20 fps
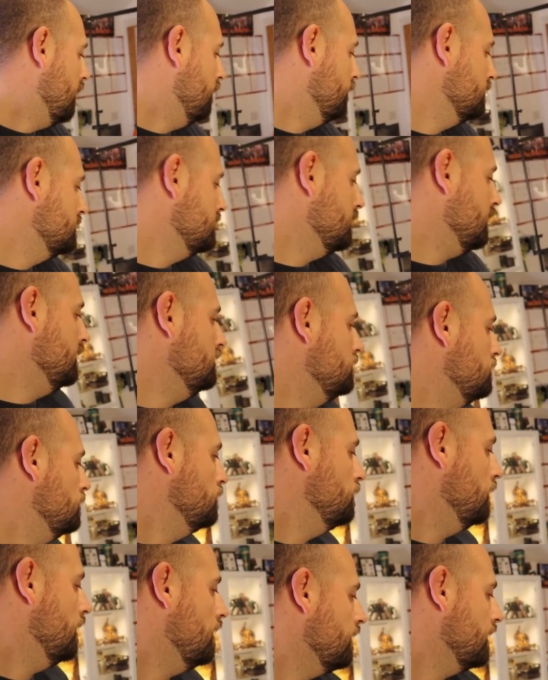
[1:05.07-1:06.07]
Obviously, I
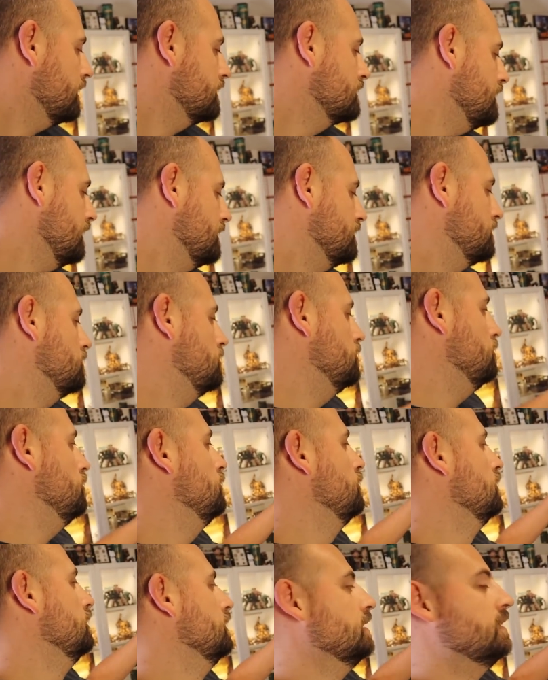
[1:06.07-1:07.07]
do have access
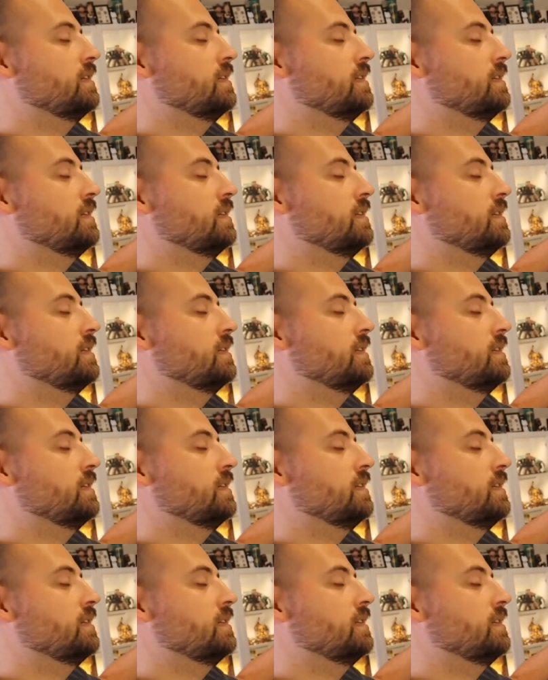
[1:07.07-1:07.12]
to